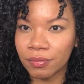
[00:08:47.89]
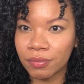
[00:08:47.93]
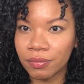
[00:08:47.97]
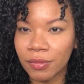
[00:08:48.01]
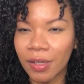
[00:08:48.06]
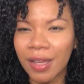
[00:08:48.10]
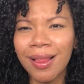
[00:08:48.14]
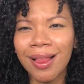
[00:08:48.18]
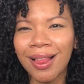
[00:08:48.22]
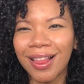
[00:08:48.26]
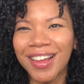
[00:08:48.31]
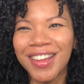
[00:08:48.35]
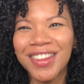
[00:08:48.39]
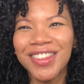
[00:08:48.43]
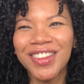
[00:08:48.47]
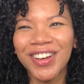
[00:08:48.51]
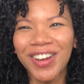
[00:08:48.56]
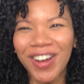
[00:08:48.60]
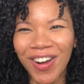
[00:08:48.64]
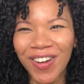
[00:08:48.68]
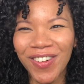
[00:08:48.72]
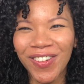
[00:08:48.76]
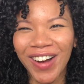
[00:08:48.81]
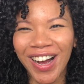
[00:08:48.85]
ugh, the
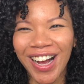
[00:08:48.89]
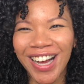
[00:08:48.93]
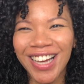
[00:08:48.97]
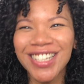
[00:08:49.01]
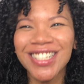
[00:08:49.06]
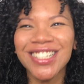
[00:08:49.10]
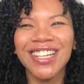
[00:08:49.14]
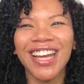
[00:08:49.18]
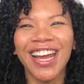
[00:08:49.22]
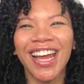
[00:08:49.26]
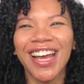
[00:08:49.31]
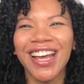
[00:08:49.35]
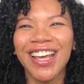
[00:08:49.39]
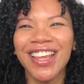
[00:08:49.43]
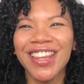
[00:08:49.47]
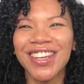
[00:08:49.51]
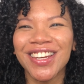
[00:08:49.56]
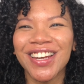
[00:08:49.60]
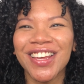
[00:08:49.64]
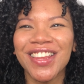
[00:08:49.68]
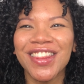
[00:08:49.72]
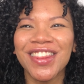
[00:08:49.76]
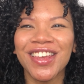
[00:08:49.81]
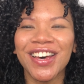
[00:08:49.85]
co-wash and
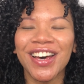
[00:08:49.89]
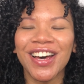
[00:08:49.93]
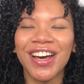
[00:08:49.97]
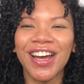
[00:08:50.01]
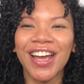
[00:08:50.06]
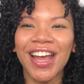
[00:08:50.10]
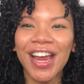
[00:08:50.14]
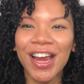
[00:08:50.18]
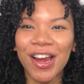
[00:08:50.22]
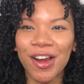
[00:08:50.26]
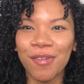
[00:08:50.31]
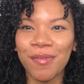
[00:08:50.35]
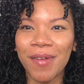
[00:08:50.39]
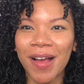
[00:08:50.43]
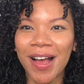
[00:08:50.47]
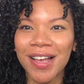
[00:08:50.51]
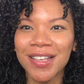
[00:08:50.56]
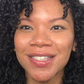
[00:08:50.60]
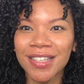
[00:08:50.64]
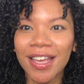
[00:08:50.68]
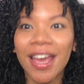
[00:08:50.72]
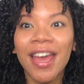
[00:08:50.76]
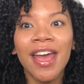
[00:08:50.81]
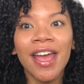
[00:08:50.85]
the hair
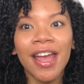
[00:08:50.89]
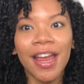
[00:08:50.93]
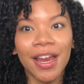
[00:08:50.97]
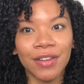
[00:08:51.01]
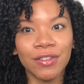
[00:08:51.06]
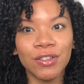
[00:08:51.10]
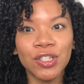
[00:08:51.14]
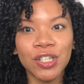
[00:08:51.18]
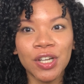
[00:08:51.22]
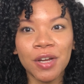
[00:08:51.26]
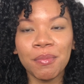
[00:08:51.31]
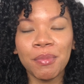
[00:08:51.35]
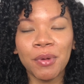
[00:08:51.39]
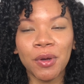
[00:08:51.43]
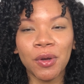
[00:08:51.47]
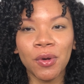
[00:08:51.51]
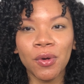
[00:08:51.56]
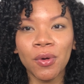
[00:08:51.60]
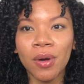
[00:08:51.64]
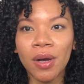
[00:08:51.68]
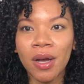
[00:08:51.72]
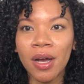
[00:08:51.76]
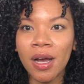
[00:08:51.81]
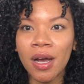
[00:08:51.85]
mask and the shampoo.